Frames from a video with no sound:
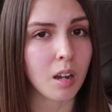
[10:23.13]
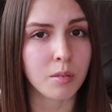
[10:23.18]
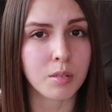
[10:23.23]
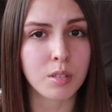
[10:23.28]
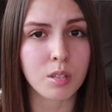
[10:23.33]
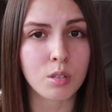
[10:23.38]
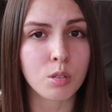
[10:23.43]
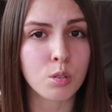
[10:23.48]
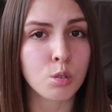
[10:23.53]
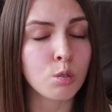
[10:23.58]
I
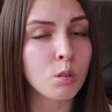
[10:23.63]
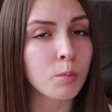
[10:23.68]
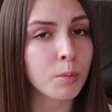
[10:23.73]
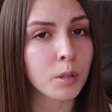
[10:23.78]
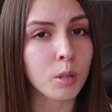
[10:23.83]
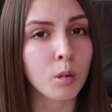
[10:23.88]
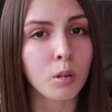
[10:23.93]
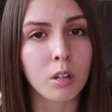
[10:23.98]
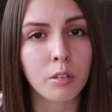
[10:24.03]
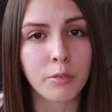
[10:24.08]
was
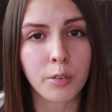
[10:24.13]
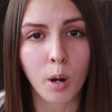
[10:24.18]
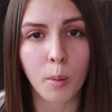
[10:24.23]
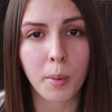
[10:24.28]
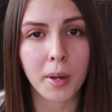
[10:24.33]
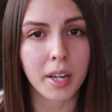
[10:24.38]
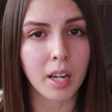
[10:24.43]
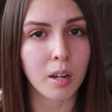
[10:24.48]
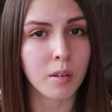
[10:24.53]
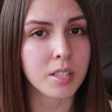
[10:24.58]
super
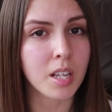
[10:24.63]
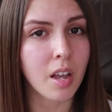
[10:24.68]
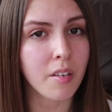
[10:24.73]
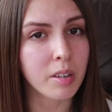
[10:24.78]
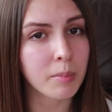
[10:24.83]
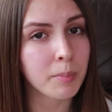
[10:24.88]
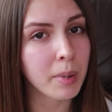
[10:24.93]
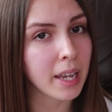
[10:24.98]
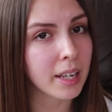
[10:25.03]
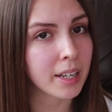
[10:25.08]
agoraphobic. I was
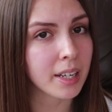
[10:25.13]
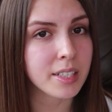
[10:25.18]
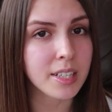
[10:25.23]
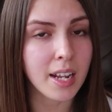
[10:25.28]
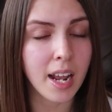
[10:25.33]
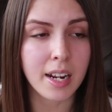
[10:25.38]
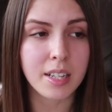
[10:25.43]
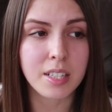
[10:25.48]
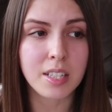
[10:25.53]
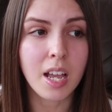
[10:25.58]
having panic
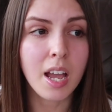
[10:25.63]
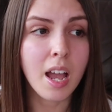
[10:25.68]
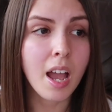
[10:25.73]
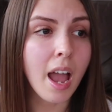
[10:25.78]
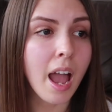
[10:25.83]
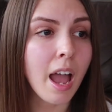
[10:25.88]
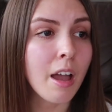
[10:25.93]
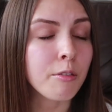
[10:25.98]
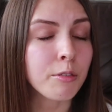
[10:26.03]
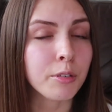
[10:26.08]
attacks
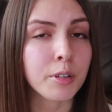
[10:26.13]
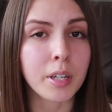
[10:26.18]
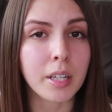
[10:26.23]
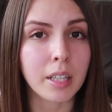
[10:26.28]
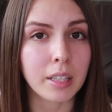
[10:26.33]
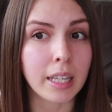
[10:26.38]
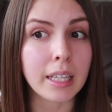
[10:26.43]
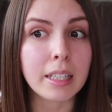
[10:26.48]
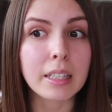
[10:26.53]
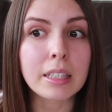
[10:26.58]

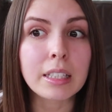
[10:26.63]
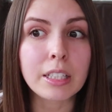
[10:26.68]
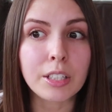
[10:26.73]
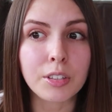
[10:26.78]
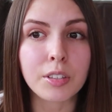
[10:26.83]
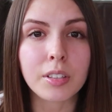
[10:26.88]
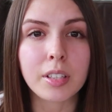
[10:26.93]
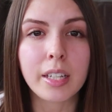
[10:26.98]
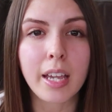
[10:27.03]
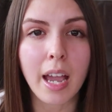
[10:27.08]

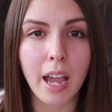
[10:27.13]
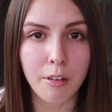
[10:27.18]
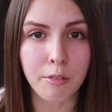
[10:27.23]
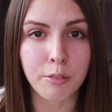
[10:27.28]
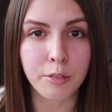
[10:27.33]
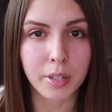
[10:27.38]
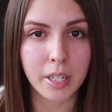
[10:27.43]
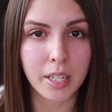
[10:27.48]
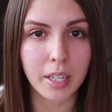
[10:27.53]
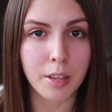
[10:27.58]
literally
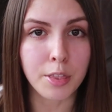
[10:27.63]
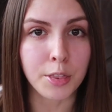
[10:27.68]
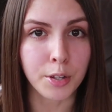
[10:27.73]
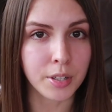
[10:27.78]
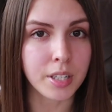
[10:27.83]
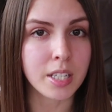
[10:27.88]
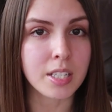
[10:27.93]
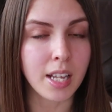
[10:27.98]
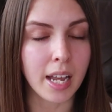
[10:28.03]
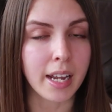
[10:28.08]
every
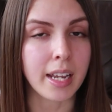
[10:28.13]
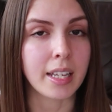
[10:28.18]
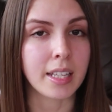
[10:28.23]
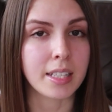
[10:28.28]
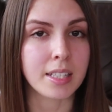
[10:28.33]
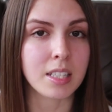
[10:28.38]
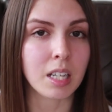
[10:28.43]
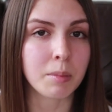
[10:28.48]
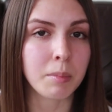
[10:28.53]
30 seconds.